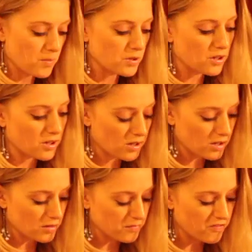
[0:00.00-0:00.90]
your
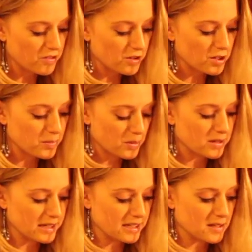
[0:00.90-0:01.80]
full
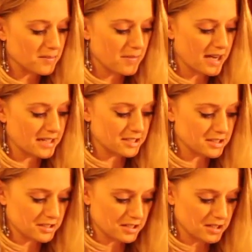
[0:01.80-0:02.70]
point minus
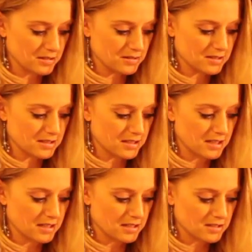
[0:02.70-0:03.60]
your toes.
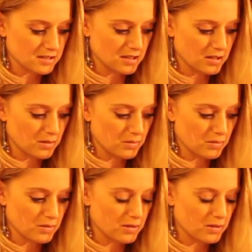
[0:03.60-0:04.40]
So